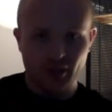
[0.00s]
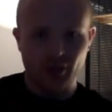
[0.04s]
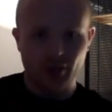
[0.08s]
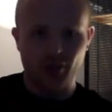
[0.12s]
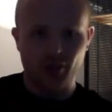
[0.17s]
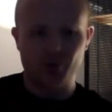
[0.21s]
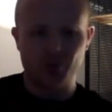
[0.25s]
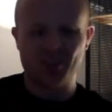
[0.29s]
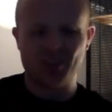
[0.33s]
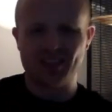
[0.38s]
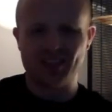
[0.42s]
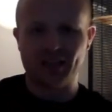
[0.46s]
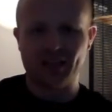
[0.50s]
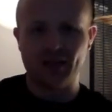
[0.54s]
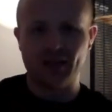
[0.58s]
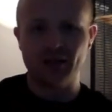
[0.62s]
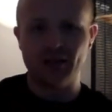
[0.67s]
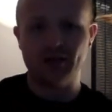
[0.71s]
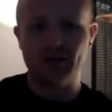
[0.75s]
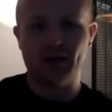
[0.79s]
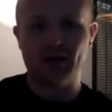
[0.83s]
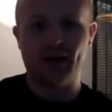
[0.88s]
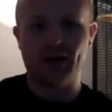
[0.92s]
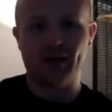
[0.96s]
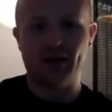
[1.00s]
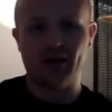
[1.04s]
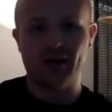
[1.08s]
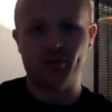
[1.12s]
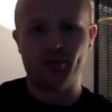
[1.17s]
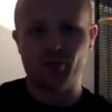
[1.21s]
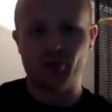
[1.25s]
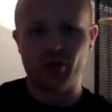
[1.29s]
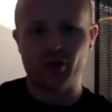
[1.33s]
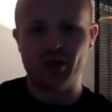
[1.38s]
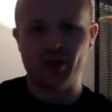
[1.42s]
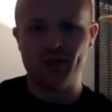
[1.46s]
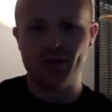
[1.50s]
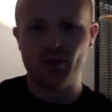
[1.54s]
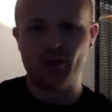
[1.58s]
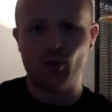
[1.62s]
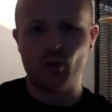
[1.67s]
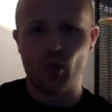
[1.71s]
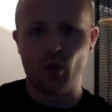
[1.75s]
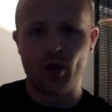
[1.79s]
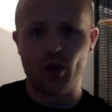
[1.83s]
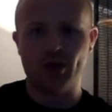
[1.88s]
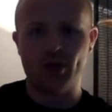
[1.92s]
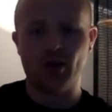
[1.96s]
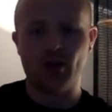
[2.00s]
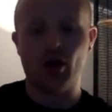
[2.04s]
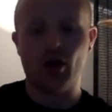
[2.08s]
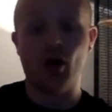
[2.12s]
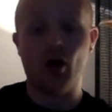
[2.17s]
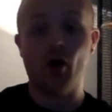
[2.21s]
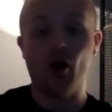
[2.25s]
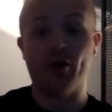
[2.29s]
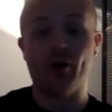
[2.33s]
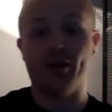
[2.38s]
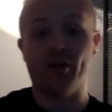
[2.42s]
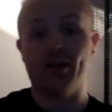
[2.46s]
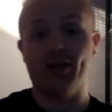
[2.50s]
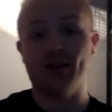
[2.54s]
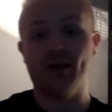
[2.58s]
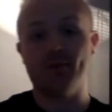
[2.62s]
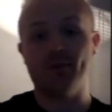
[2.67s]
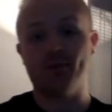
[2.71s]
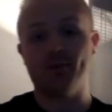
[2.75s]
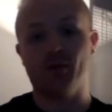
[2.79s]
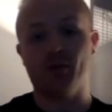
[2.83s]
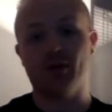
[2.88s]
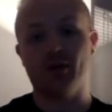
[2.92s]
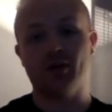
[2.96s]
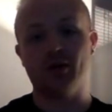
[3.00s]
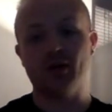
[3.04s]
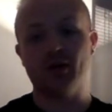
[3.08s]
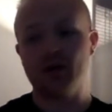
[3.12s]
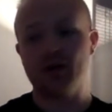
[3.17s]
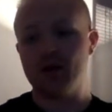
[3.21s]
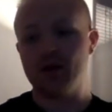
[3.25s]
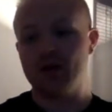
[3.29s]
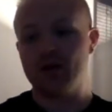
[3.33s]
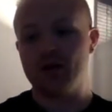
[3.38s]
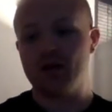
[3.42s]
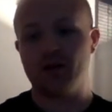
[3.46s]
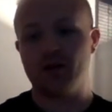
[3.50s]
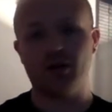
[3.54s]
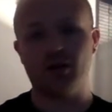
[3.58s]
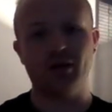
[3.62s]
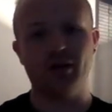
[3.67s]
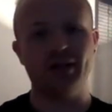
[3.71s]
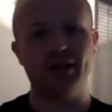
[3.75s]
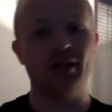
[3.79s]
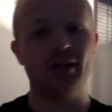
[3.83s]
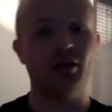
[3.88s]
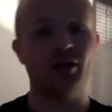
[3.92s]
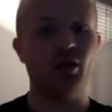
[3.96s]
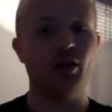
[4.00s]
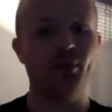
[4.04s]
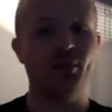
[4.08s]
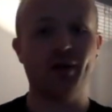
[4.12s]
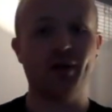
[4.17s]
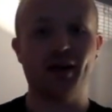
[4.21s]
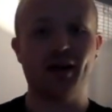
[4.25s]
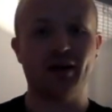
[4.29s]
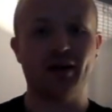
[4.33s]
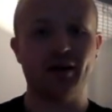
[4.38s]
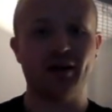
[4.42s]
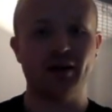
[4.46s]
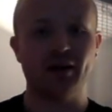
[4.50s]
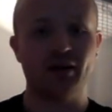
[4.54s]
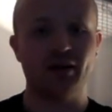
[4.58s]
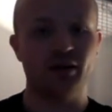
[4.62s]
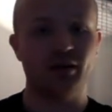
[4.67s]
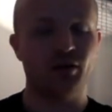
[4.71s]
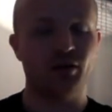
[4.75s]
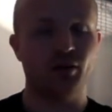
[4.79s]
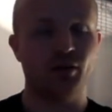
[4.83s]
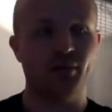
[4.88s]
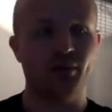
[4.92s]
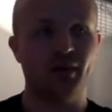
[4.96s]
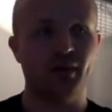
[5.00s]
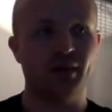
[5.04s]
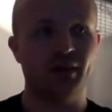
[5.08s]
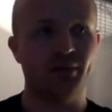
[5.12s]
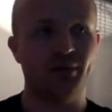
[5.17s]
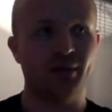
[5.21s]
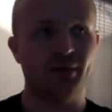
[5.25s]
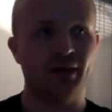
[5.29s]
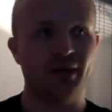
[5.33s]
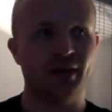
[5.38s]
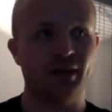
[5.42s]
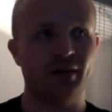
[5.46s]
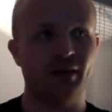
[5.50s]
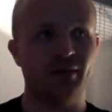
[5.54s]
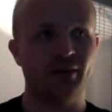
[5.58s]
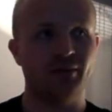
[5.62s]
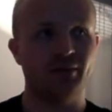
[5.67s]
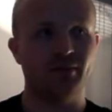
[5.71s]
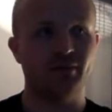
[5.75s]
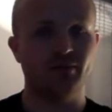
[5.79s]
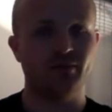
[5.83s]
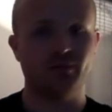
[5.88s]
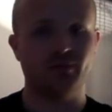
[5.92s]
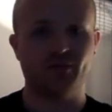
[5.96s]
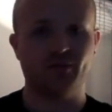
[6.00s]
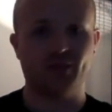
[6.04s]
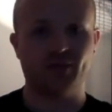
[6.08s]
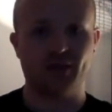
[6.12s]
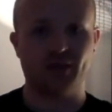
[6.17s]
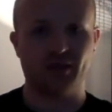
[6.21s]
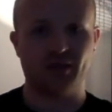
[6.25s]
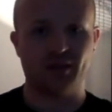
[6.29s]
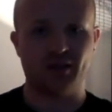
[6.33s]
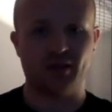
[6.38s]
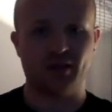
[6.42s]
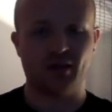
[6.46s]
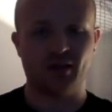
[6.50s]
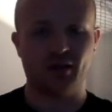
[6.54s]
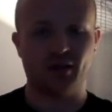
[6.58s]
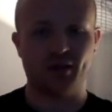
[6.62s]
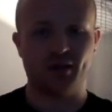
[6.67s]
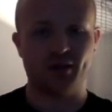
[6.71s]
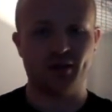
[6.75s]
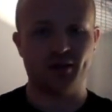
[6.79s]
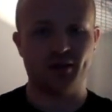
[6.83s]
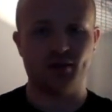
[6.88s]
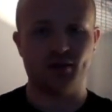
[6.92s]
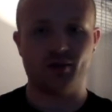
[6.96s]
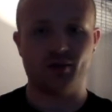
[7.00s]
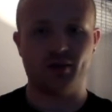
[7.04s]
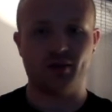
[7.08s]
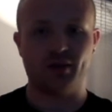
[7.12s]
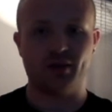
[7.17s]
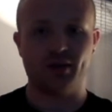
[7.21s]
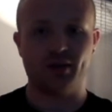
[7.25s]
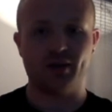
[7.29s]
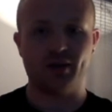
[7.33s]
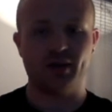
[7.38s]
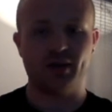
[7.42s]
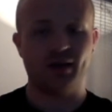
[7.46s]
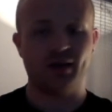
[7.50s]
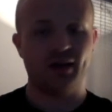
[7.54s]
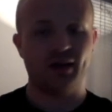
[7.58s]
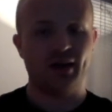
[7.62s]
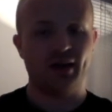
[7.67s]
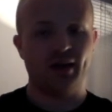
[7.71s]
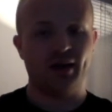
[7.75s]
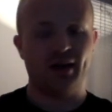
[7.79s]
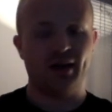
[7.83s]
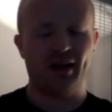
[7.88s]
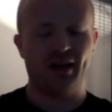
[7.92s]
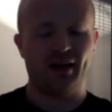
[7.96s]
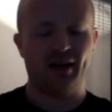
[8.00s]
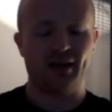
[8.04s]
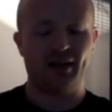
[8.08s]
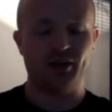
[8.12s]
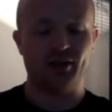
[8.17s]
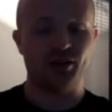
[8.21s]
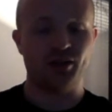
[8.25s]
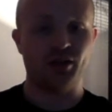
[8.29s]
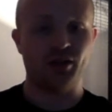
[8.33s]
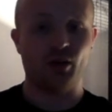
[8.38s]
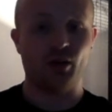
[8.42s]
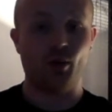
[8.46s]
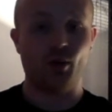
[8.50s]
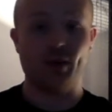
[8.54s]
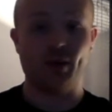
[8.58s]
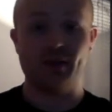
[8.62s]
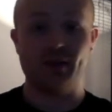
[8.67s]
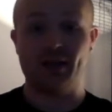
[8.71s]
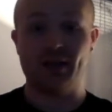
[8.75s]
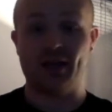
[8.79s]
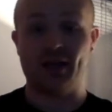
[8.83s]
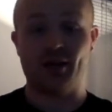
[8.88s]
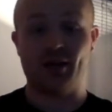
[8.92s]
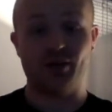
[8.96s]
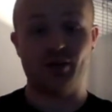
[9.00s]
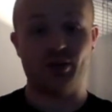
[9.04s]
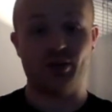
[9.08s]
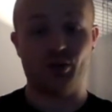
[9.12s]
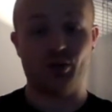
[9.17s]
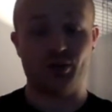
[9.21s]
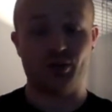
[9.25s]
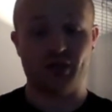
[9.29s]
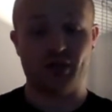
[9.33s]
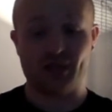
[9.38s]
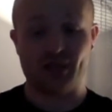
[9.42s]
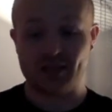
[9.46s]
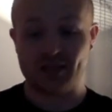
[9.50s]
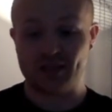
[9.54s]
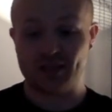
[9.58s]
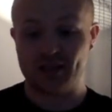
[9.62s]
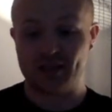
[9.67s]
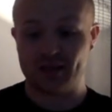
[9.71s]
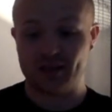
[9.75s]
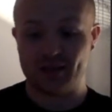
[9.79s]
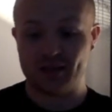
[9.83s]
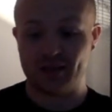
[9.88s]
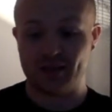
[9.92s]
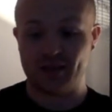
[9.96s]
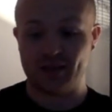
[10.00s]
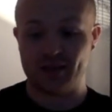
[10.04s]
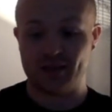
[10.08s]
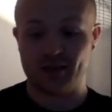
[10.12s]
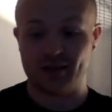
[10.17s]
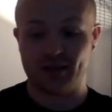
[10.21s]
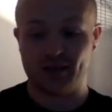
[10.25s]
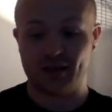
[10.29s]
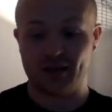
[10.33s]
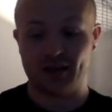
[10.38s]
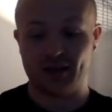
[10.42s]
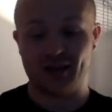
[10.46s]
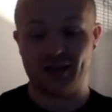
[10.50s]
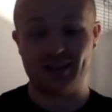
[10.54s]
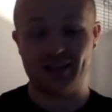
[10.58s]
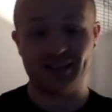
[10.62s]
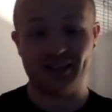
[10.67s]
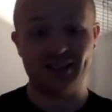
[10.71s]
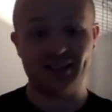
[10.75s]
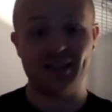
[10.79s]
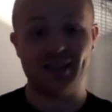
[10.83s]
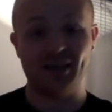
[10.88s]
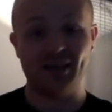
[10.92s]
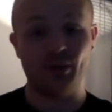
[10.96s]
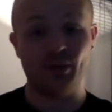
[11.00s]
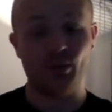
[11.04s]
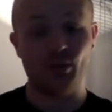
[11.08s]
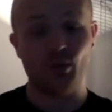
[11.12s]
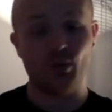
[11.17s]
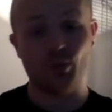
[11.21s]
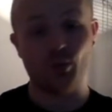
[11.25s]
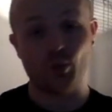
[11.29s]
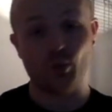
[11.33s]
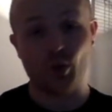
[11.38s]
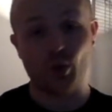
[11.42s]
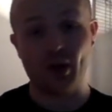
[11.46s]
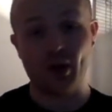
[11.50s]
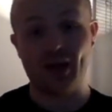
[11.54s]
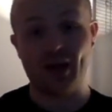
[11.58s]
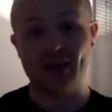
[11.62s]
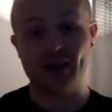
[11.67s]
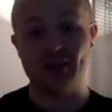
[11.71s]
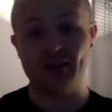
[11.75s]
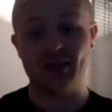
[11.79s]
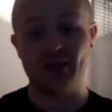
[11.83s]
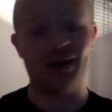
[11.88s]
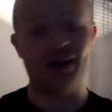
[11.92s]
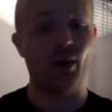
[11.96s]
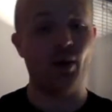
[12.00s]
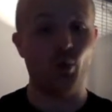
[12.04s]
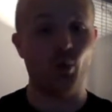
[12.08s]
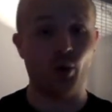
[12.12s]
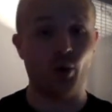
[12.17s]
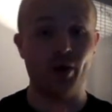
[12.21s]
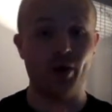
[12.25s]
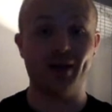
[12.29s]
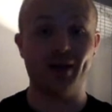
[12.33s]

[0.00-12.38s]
skill, and I've really been working hard on that. But it'll come back. It'll come back bigger, faster, harder, stronger. I just can't wait to get outdoors and exercise again. So that I work